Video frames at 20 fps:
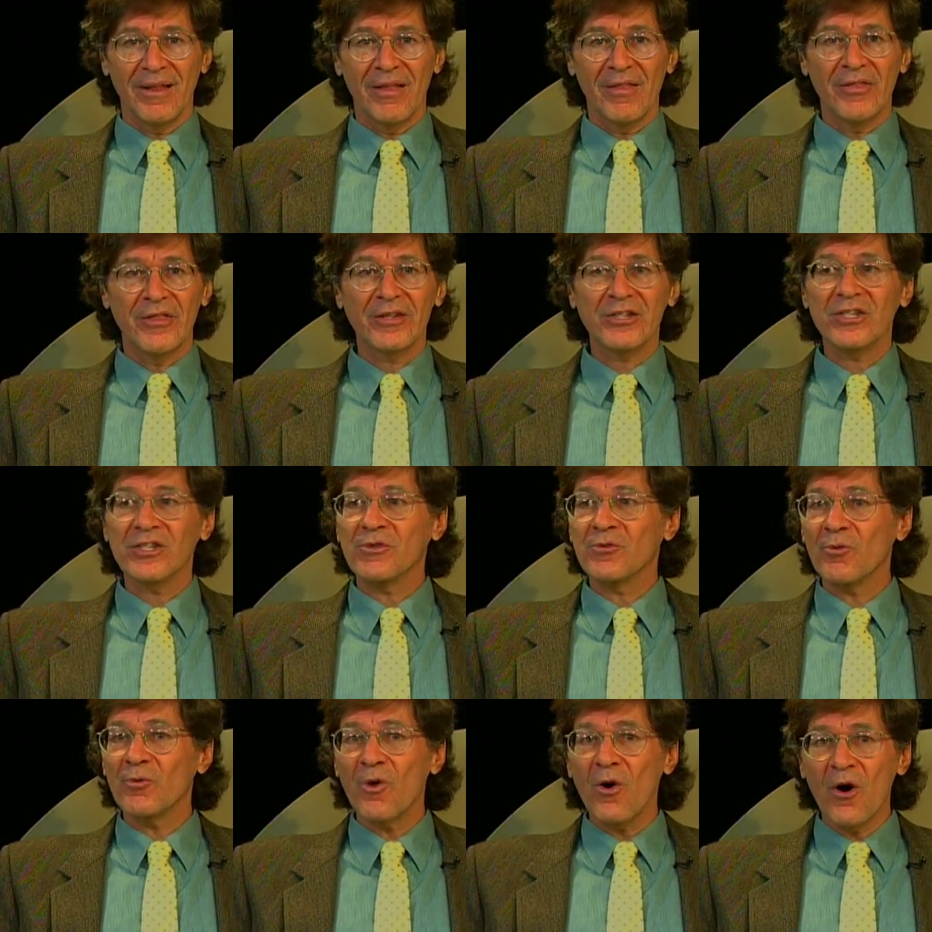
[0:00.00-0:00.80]
The
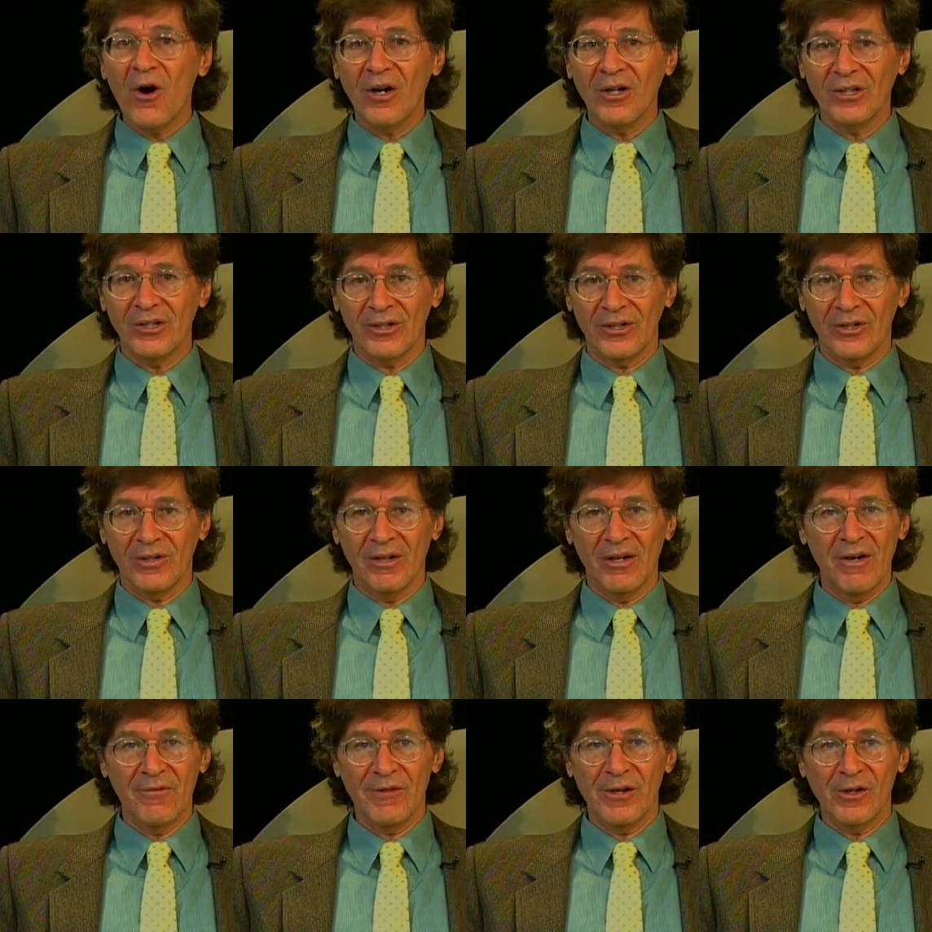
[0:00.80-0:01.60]
stronger
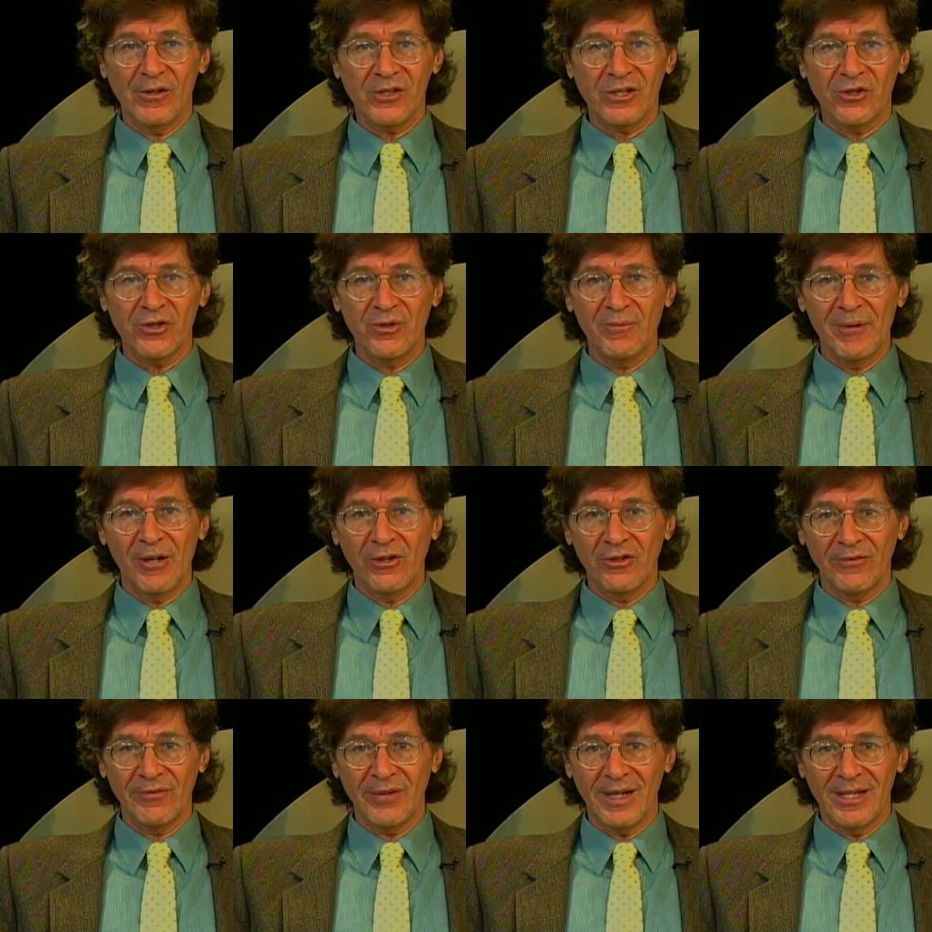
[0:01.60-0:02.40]
of those two
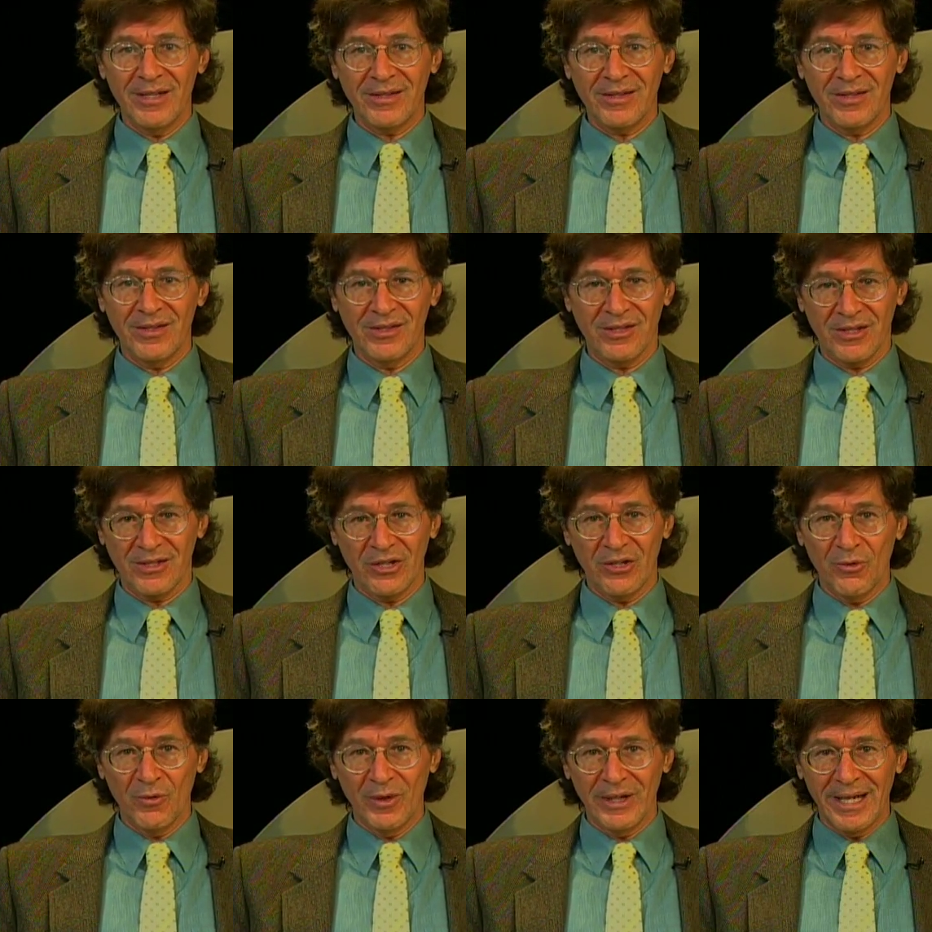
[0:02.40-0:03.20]
motivations is going
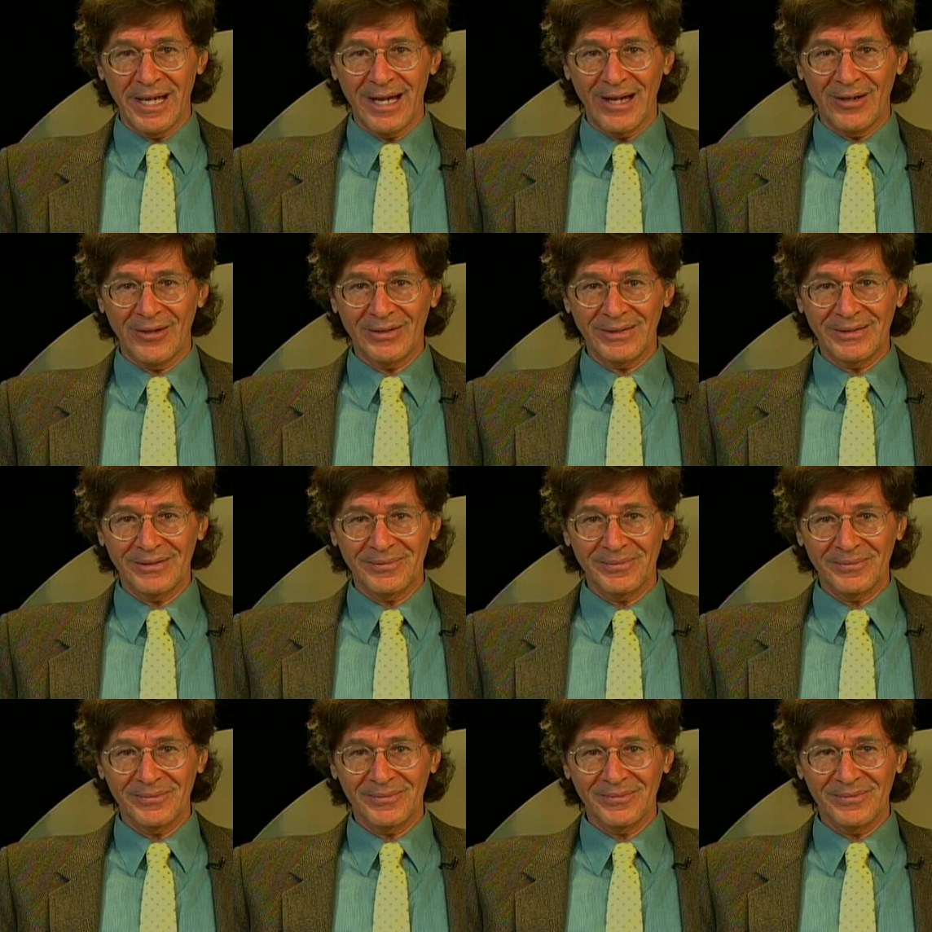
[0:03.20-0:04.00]
to win out.
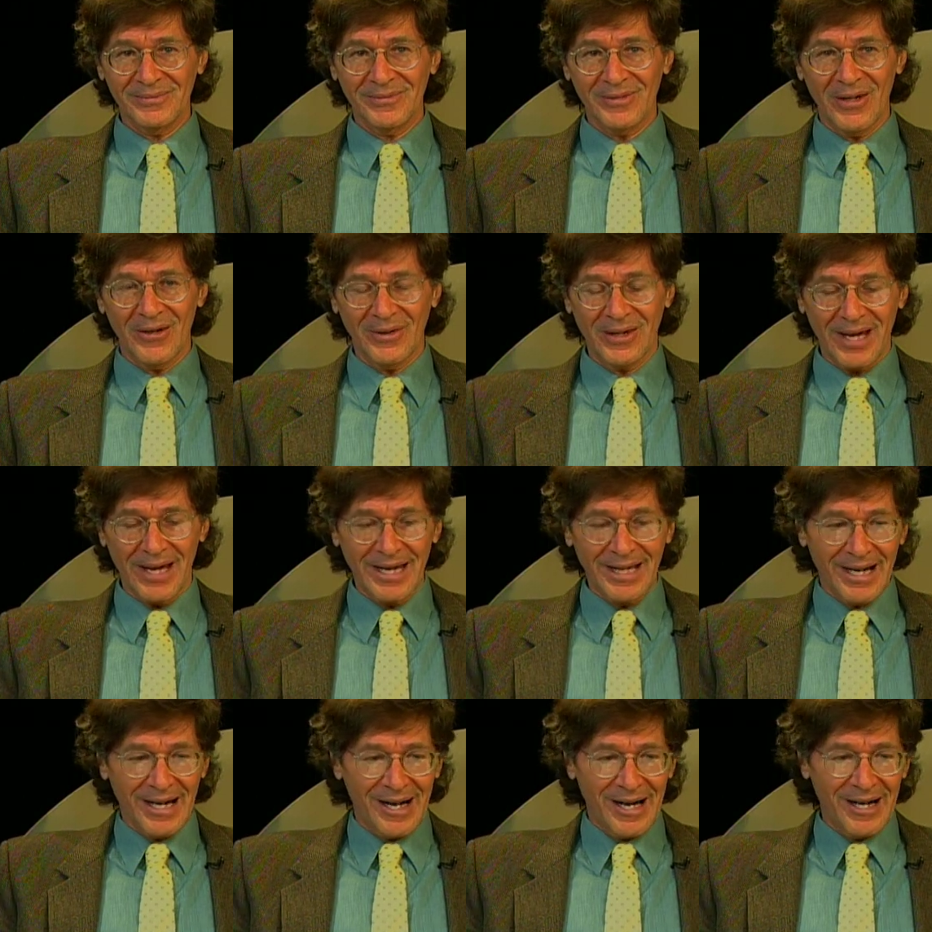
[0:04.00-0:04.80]
Okay?
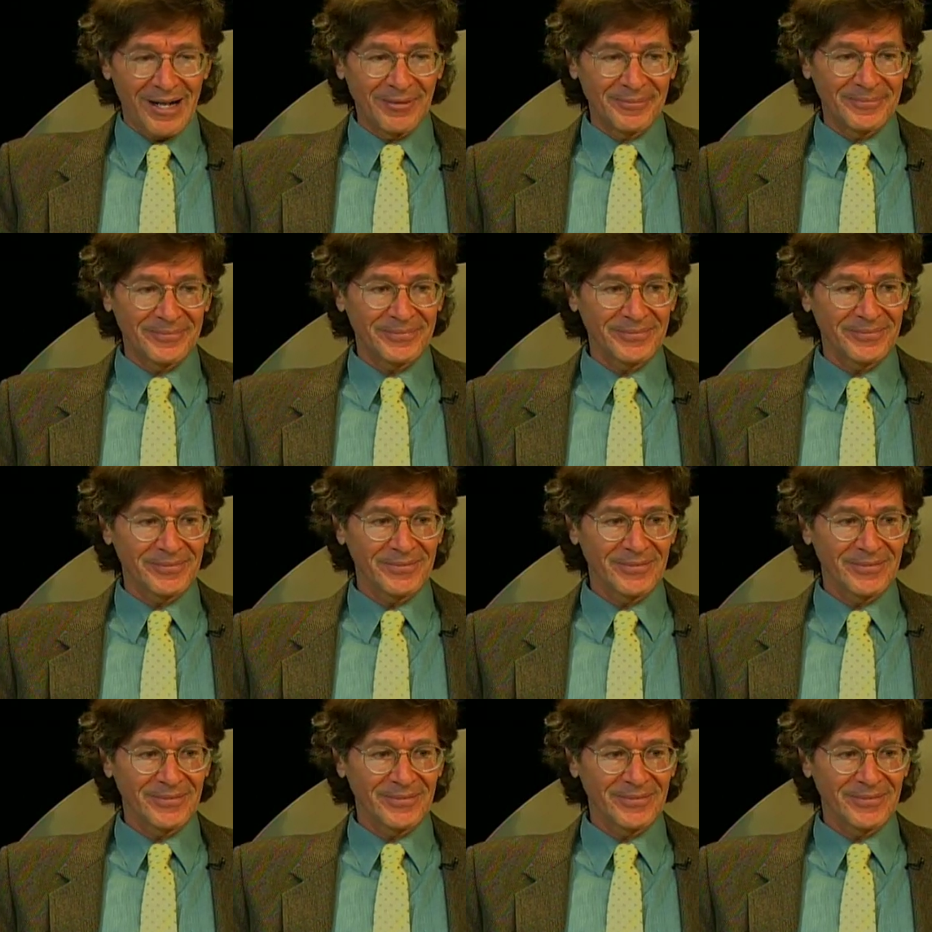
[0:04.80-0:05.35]
Um,